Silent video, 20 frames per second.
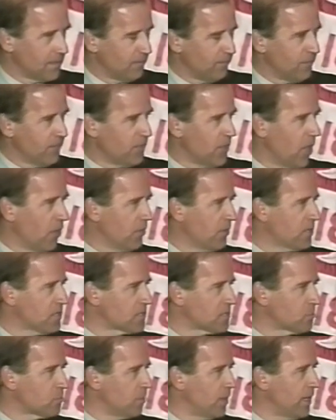you notice
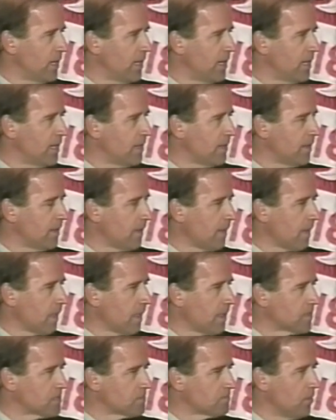when he
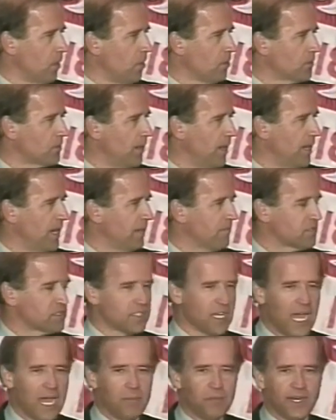spoke to any of his
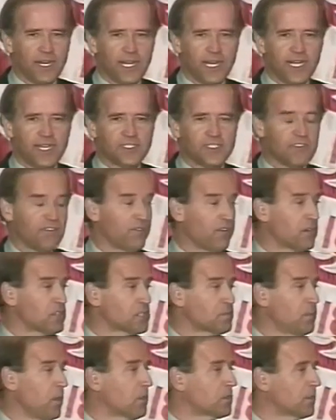nominees, he first
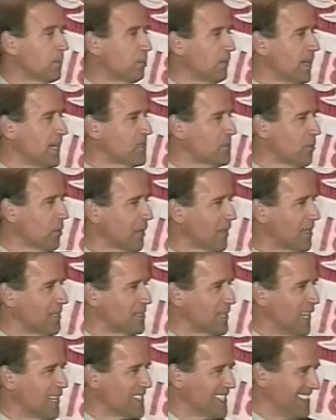spoke to police
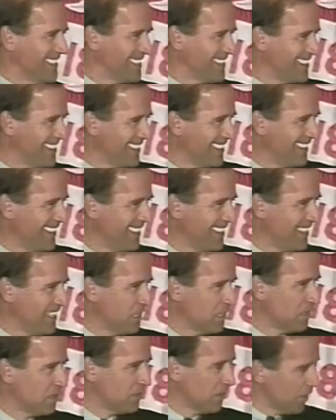organizations?
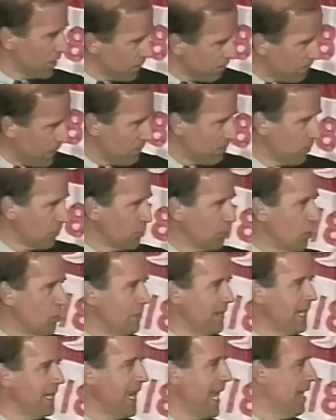They're the people to whom
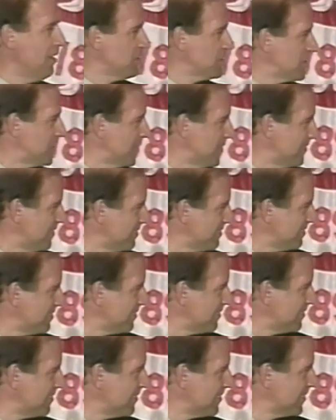he announced it
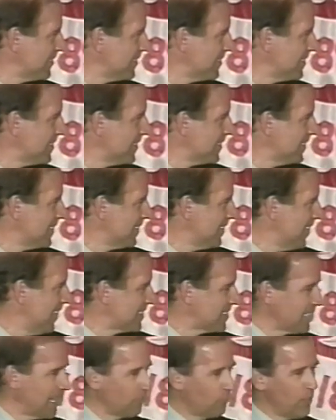and
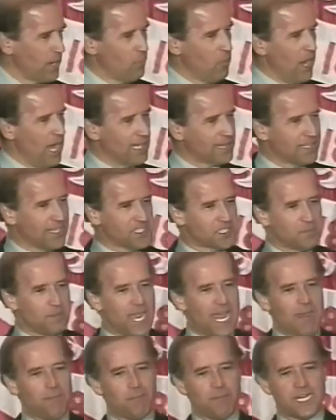said, We want this
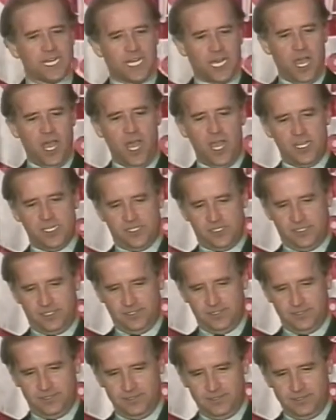man because
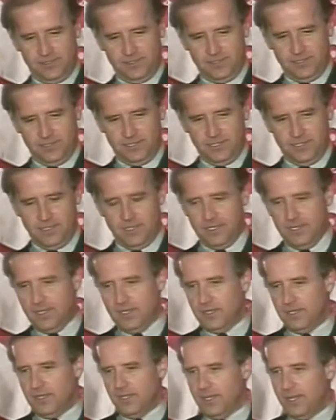
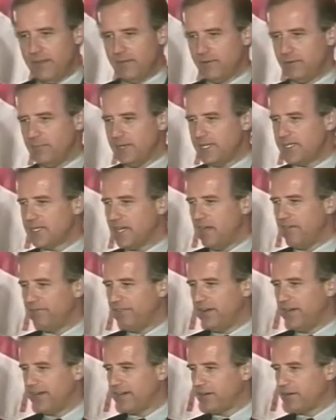he will be tough
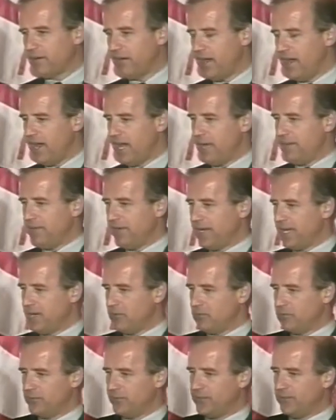on crime and he
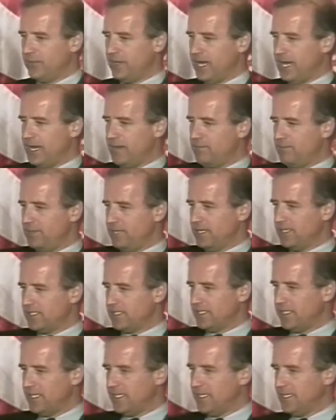will do A, B,
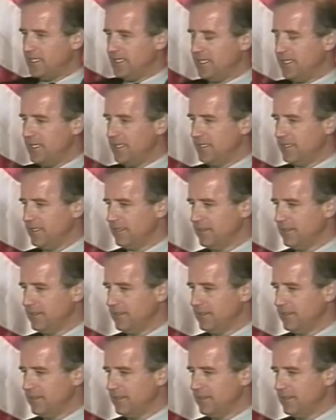C, and D.